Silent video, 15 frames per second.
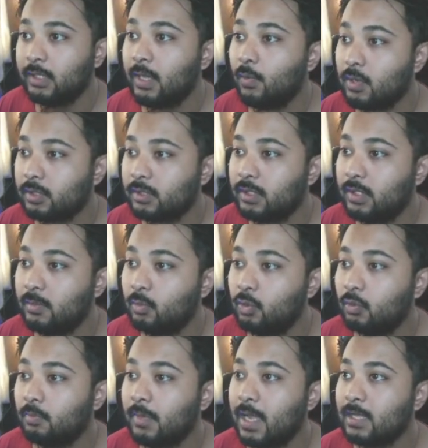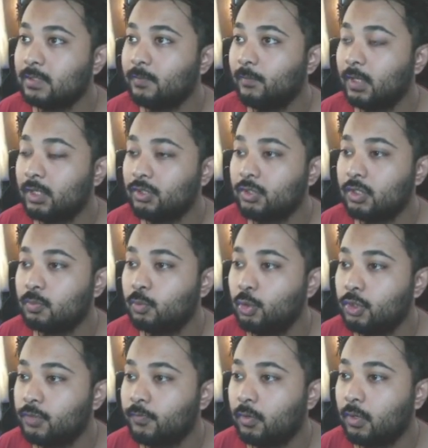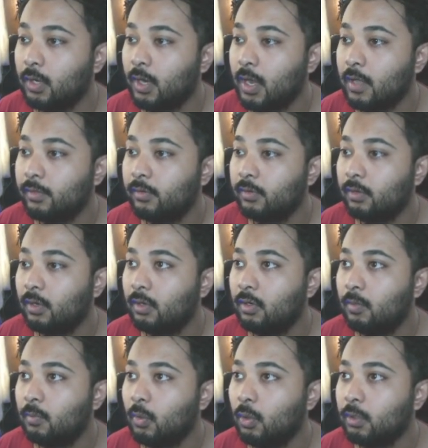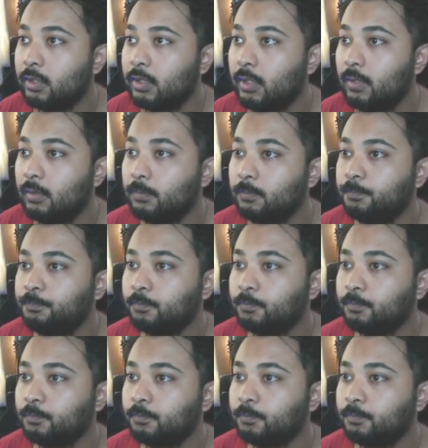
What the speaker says: That was the Moonblast. Let's just push for another Thunderbolt here.